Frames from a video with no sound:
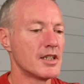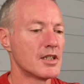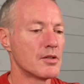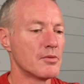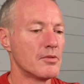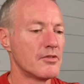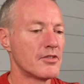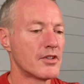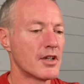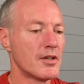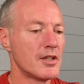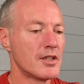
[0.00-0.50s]
So
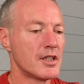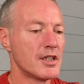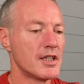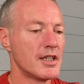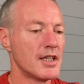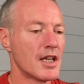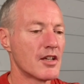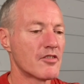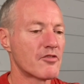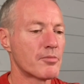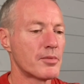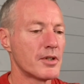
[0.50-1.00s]
if we go into
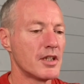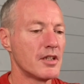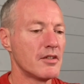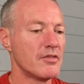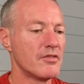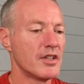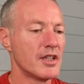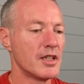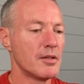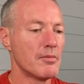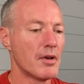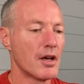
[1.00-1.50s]
the
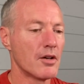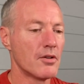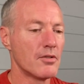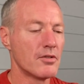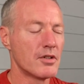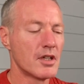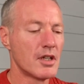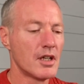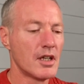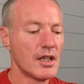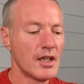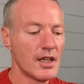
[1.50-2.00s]
FPV mode,
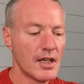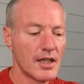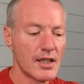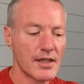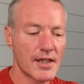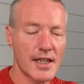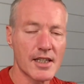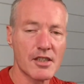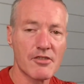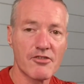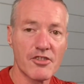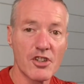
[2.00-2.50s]

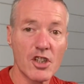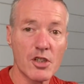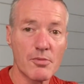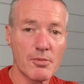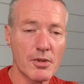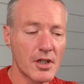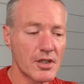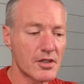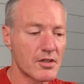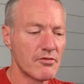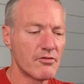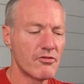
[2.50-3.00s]
that's first
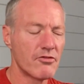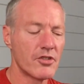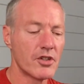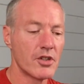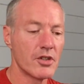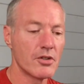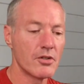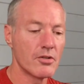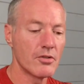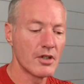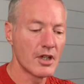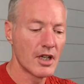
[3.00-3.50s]
person
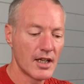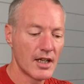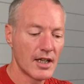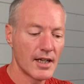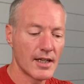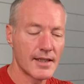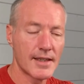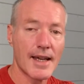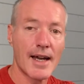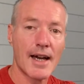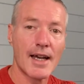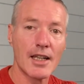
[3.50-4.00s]
view,
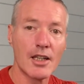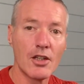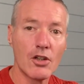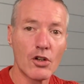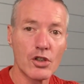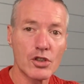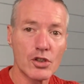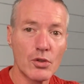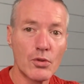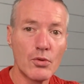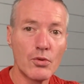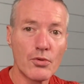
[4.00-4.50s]
and that
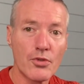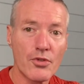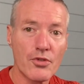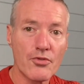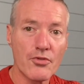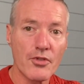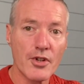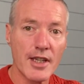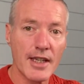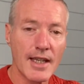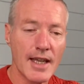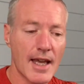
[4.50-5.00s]
unlocks all
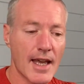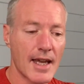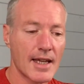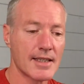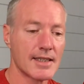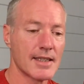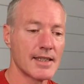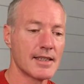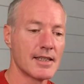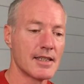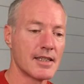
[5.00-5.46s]
three axes.